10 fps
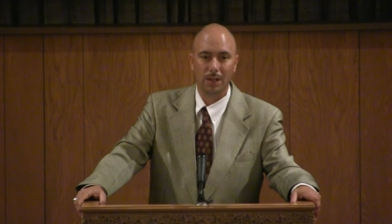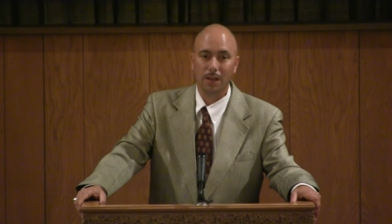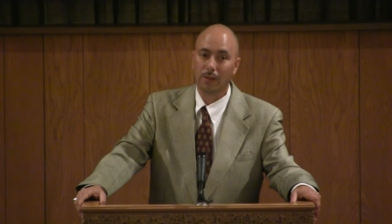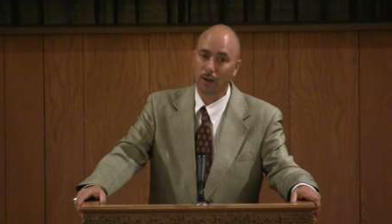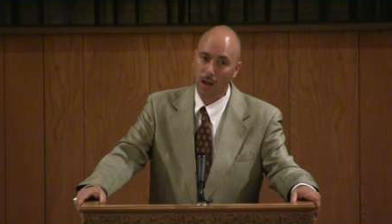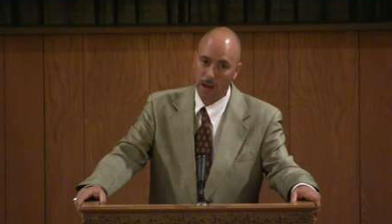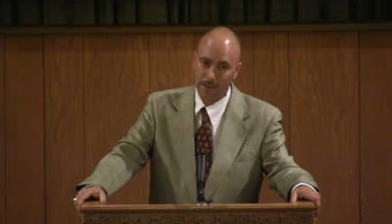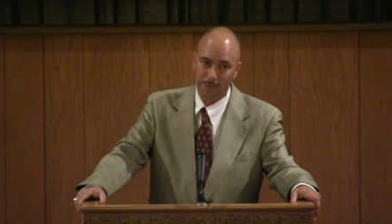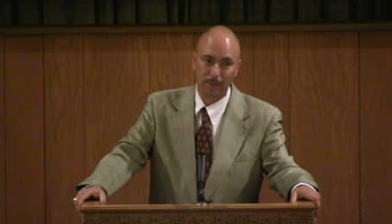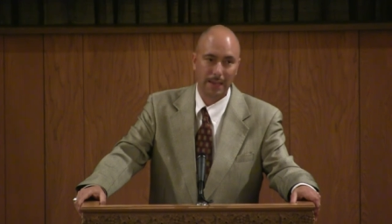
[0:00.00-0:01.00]
There are a lot of
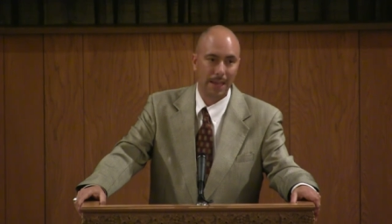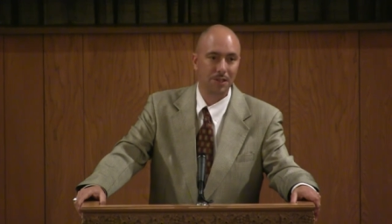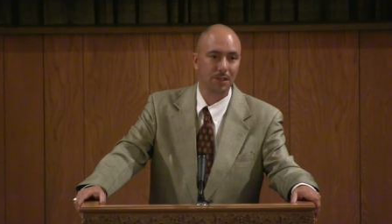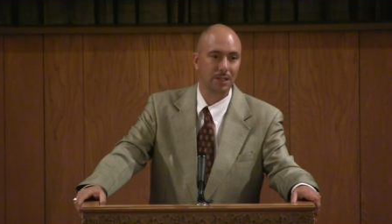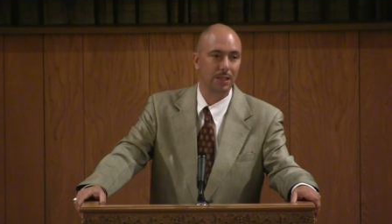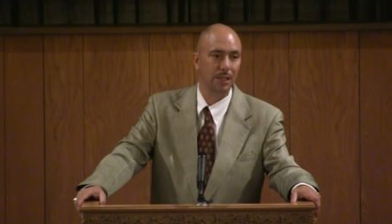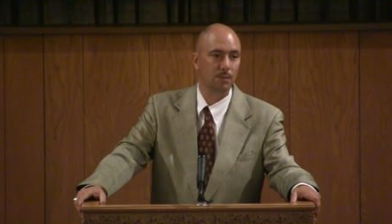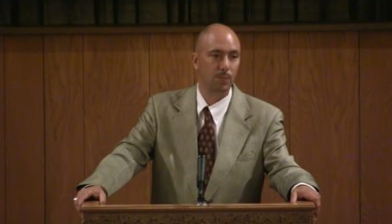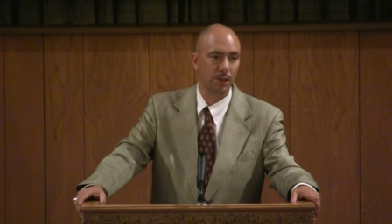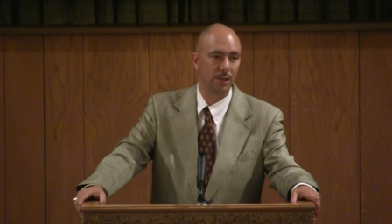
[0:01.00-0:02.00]
implications in this
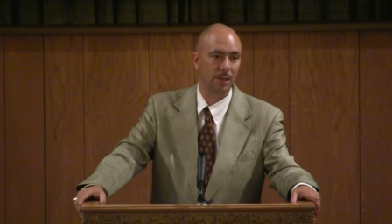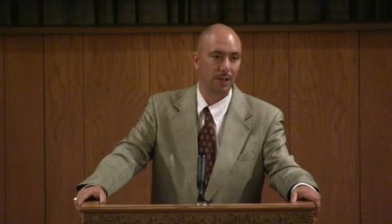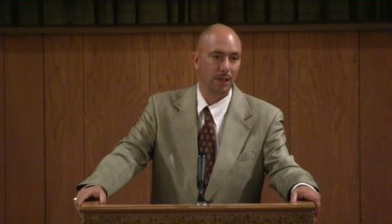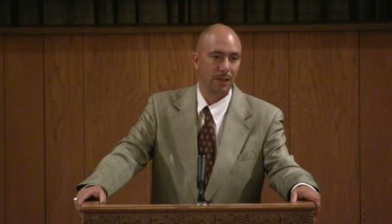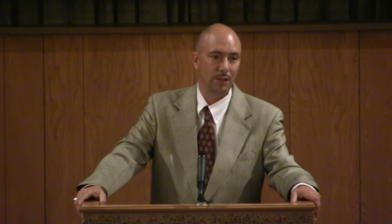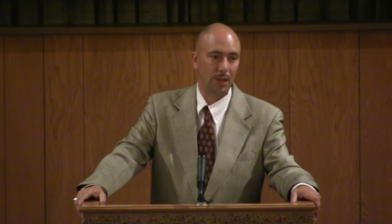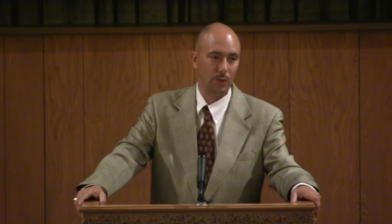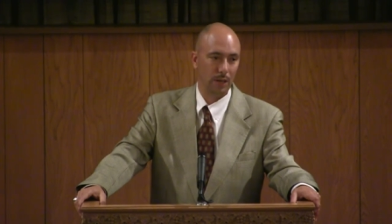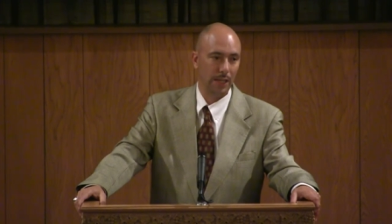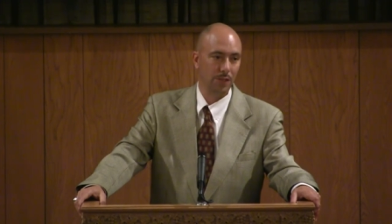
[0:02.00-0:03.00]
book that
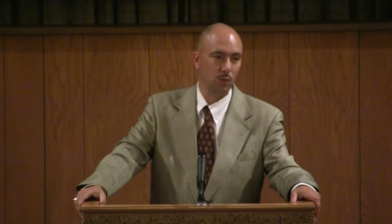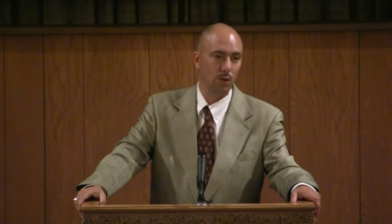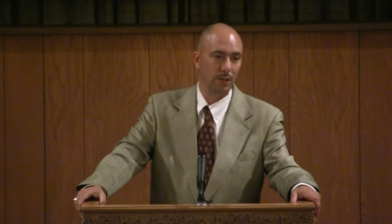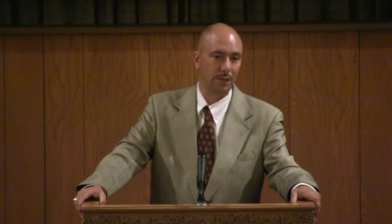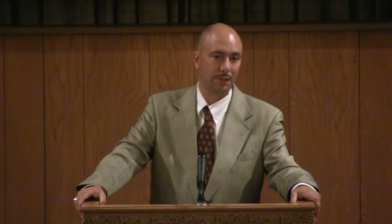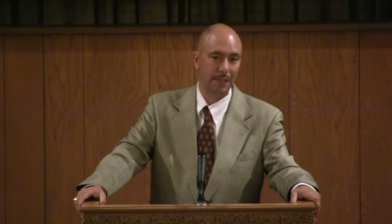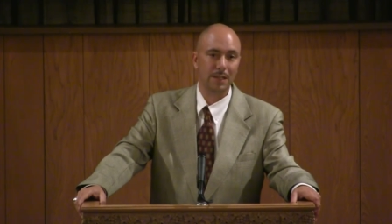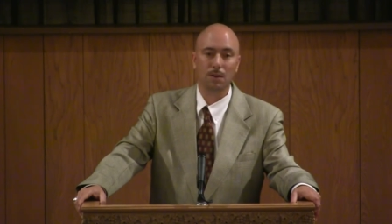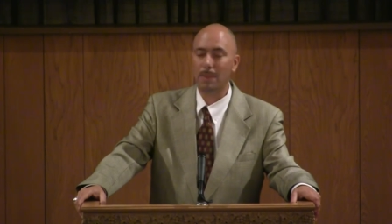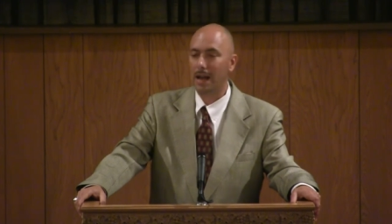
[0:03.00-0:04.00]
would lead one to think
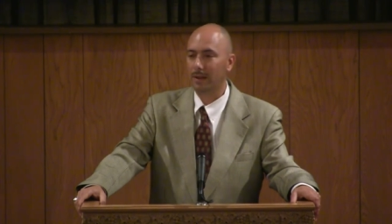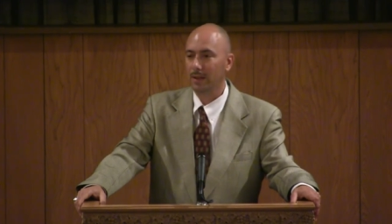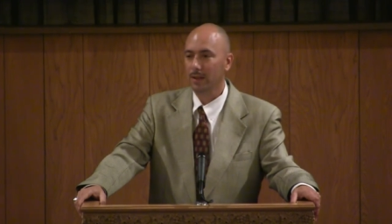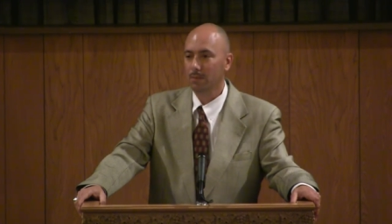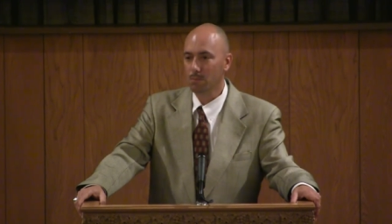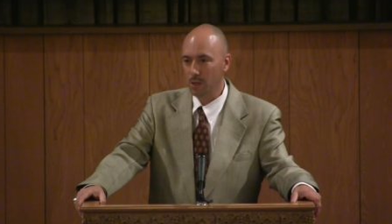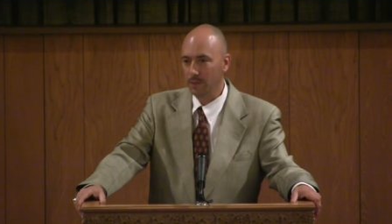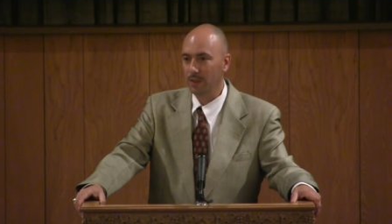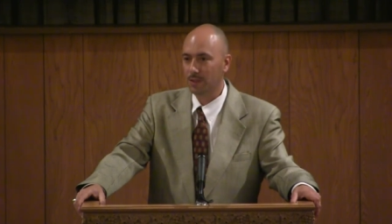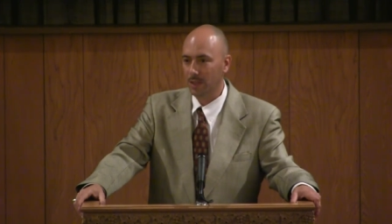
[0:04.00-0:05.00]
about
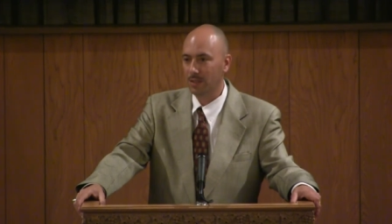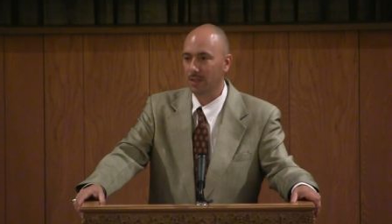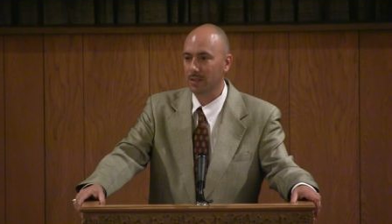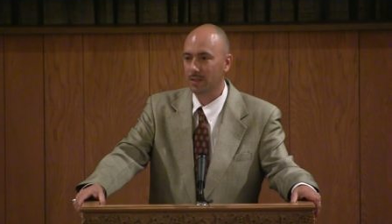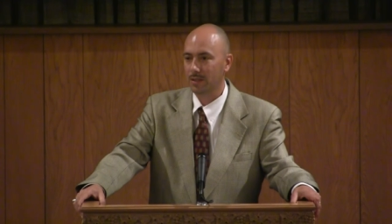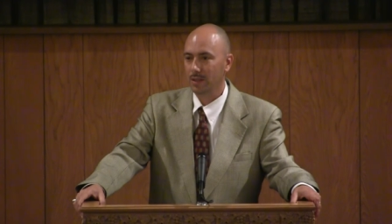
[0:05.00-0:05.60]
movies such as